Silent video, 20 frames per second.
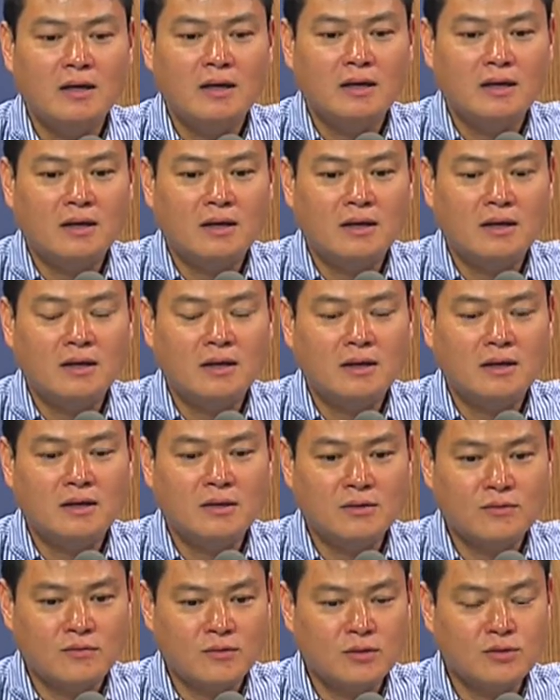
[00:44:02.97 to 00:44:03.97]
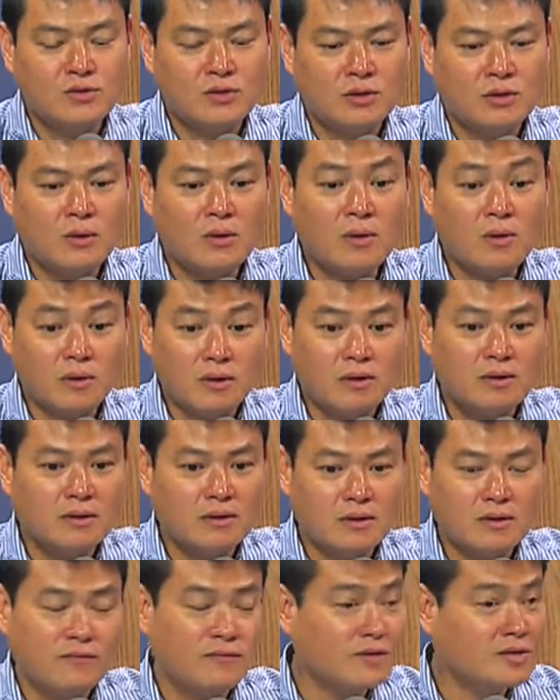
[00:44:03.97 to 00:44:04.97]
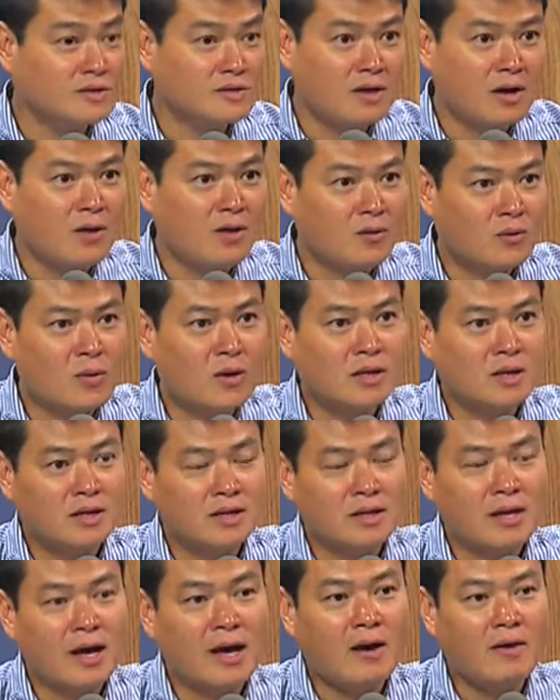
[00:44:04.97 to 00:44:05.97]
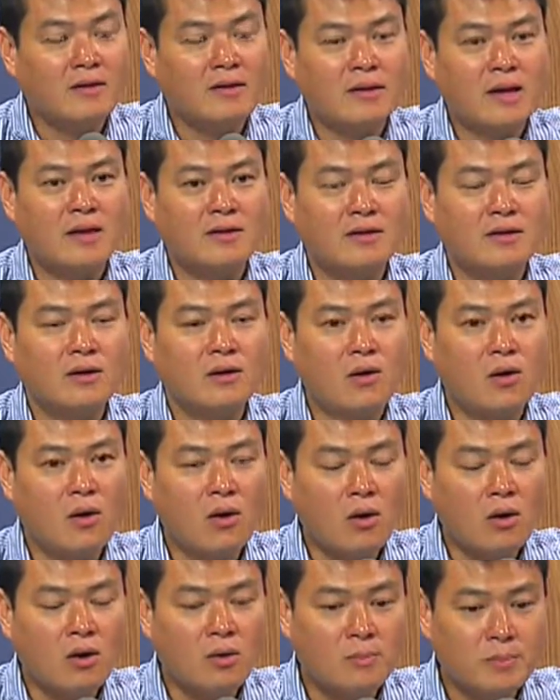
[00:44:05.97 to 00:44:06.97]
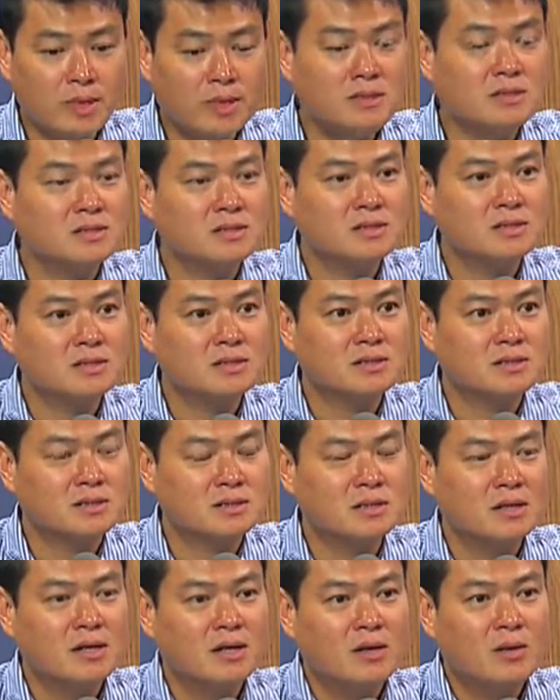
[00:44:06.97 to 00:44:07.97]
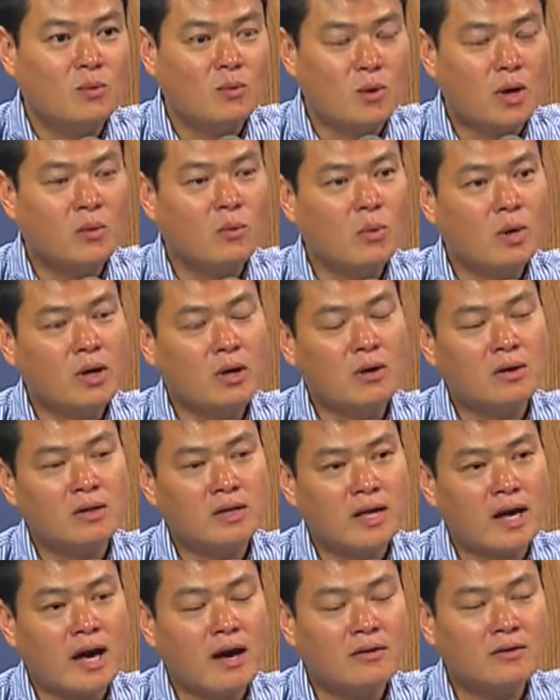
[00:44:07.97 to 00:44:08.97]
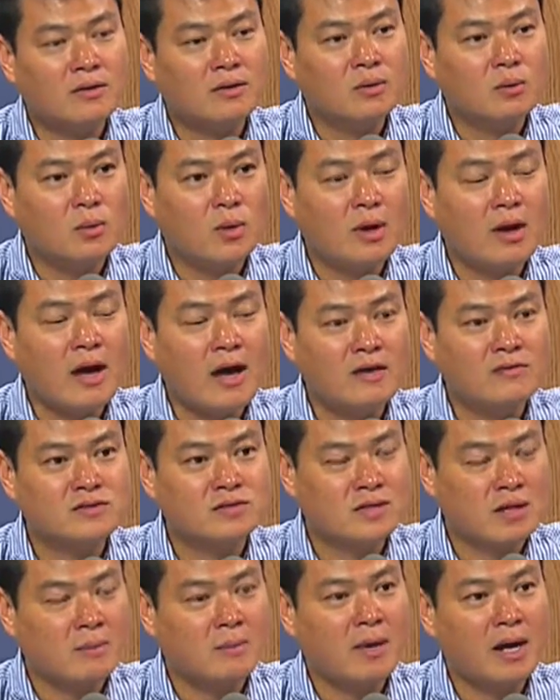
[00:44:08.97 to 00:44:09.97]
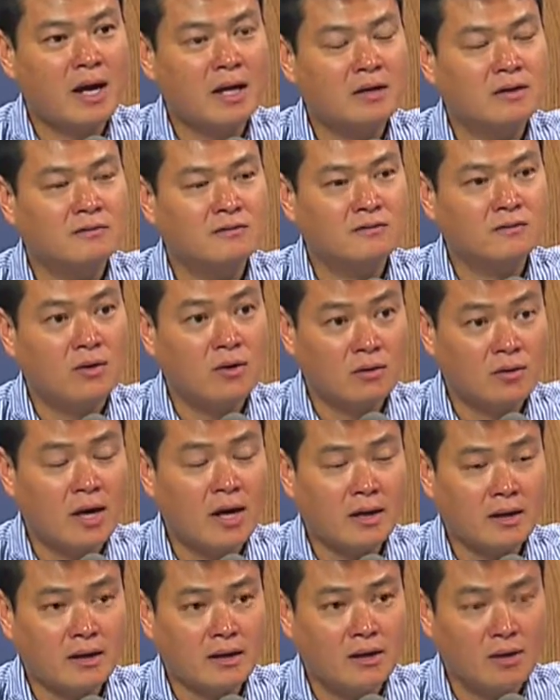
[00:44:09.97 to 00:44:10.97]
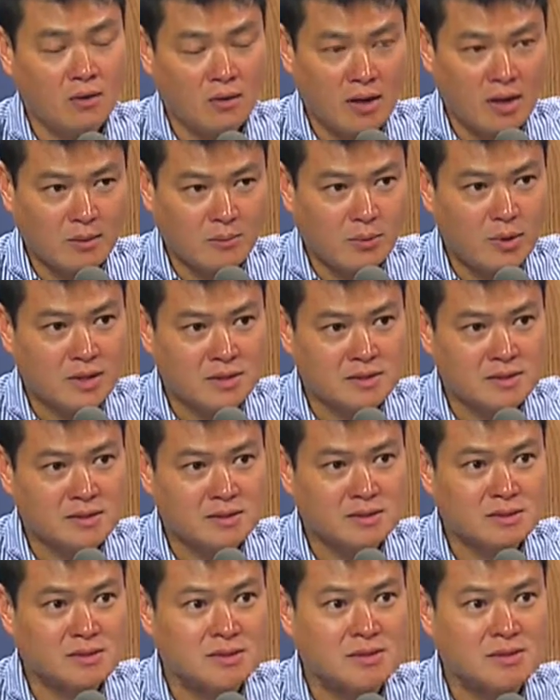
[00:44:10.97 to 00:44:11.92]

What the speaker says: in the future, or if it's not already now, I think all business, one way or the other, will have some kind of online presence.